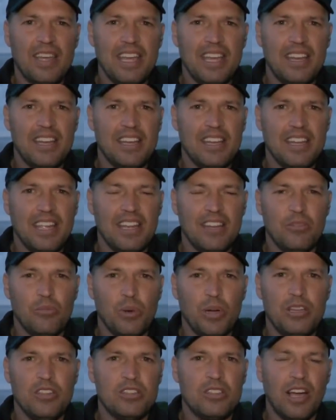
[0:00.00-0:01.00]
and
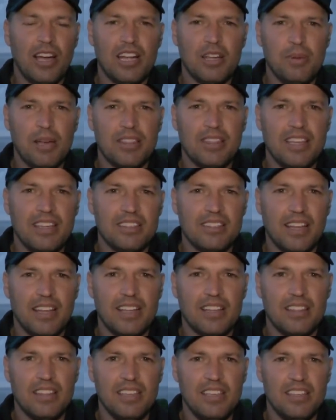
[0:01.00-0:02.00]
when you talk about things
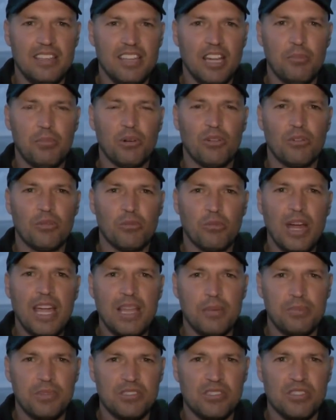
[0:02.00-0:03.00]
like the number of
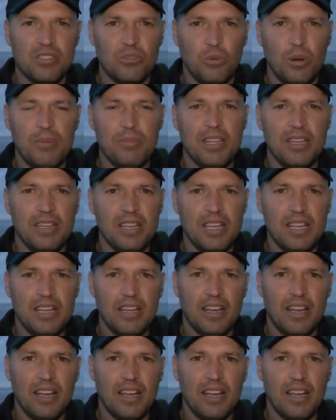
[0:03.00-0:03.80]
rapes, women